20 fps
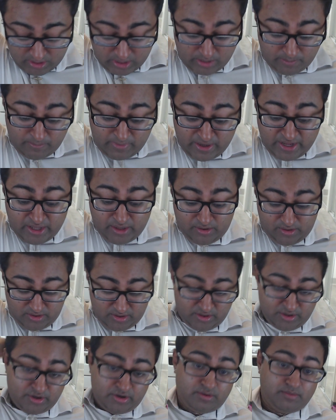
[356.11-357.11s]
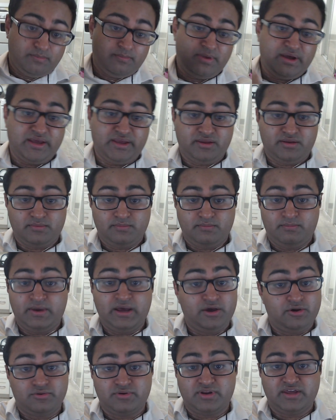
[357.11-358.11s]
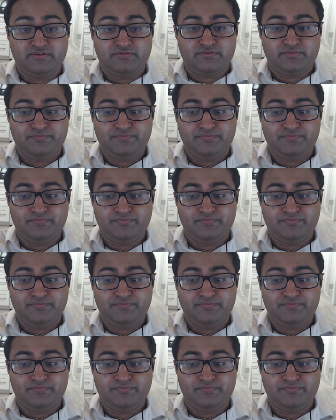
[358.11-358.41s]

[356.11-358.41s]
my you know my my own life.